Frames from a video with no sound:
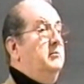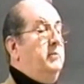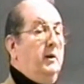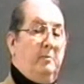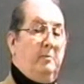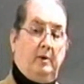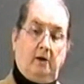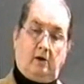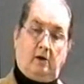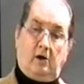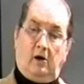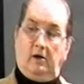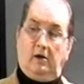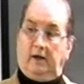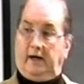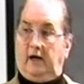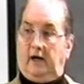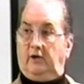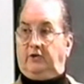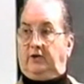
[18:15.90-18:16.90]
People are
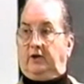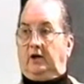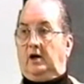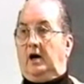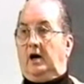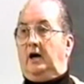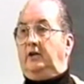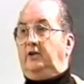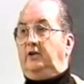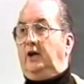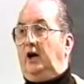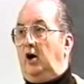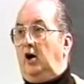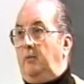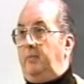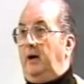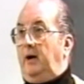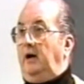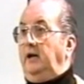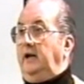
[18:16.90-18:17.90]
calling out to God to
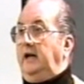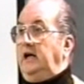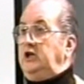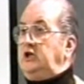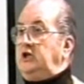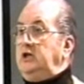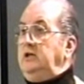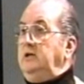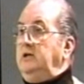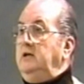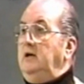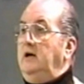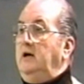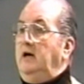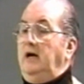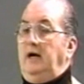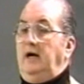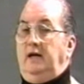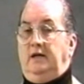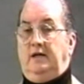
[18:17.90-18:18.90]
help our nation,
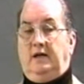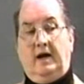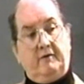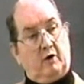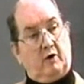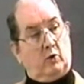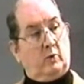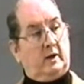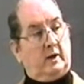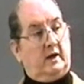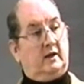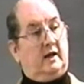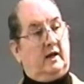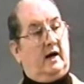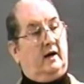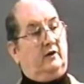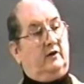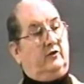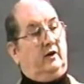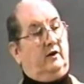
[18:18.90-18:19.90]
and never
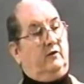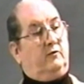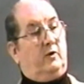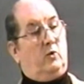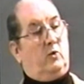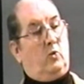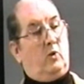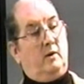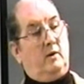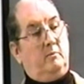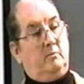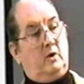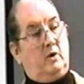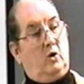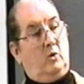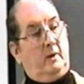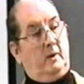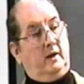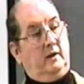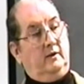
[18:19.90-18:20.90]
realizing for one
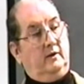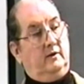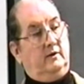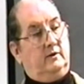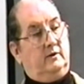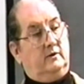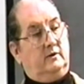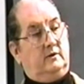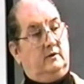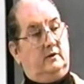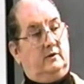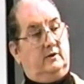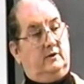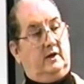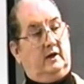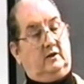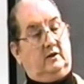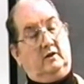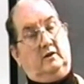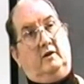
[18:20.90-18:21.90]
moment
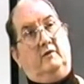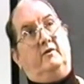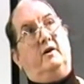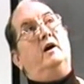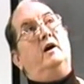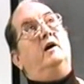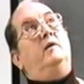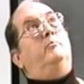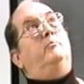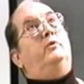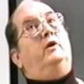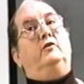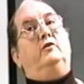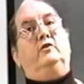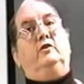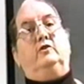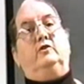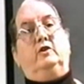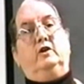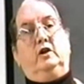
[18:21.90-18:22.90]
that the divine
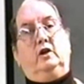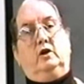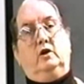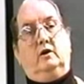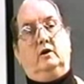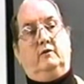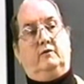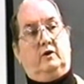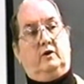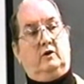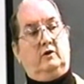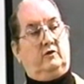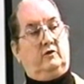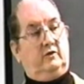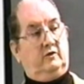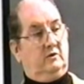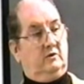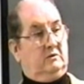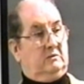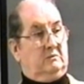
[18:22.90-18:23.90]
presence in the
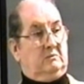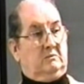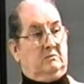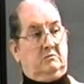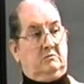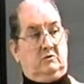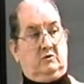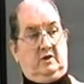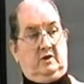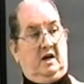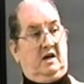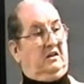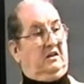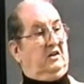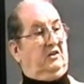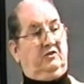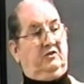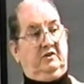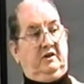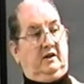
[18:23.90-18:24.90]
universe not
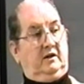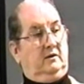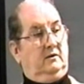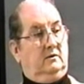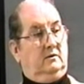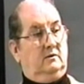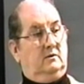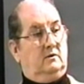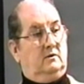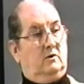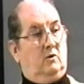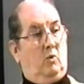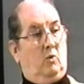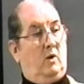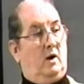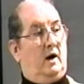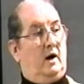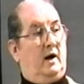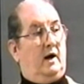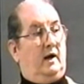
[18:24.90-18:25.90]
listening.
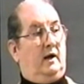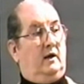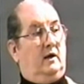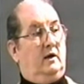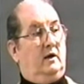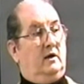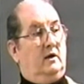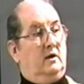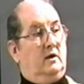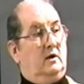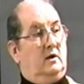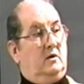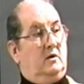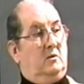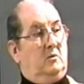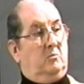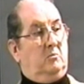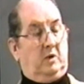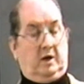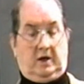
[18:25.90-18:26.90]
Why?
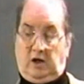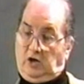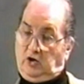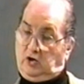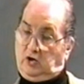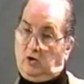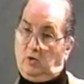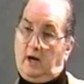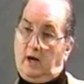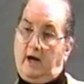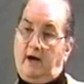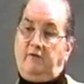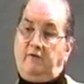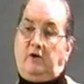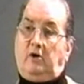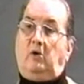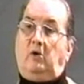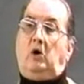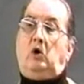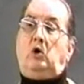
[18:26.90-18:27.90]
Because you
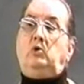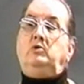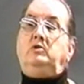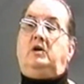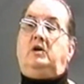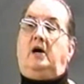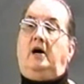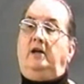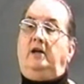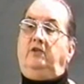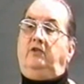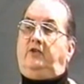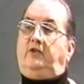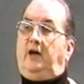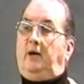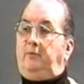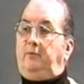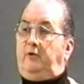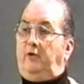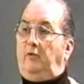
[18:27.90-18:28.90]
have your own
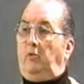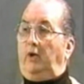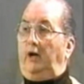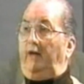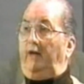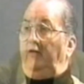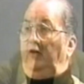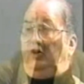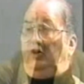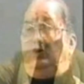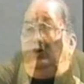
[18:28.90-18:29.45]
concepts of whatever